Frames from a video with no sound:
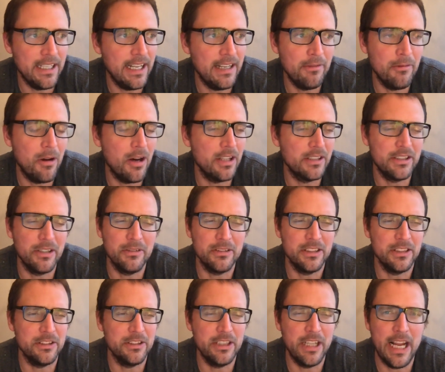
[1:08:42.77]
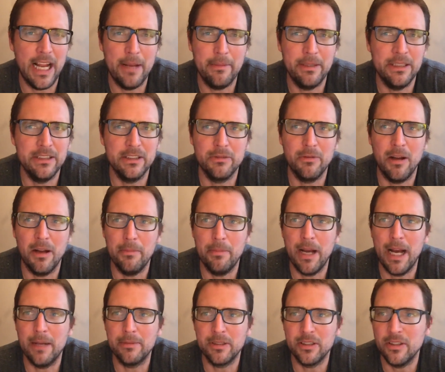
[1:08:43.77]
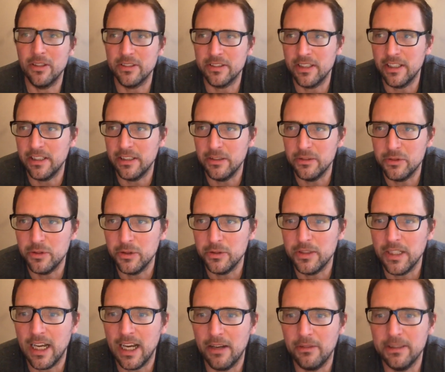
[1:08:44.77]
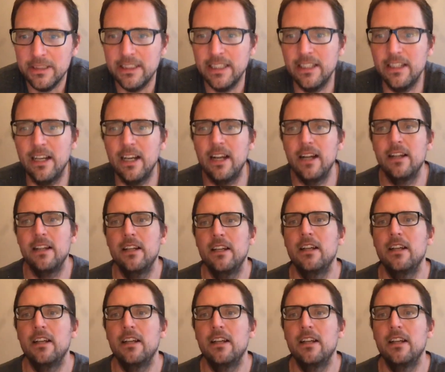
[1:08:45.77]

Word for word: And Walter was a champ. He just wanted popsicles and to do two We did uh,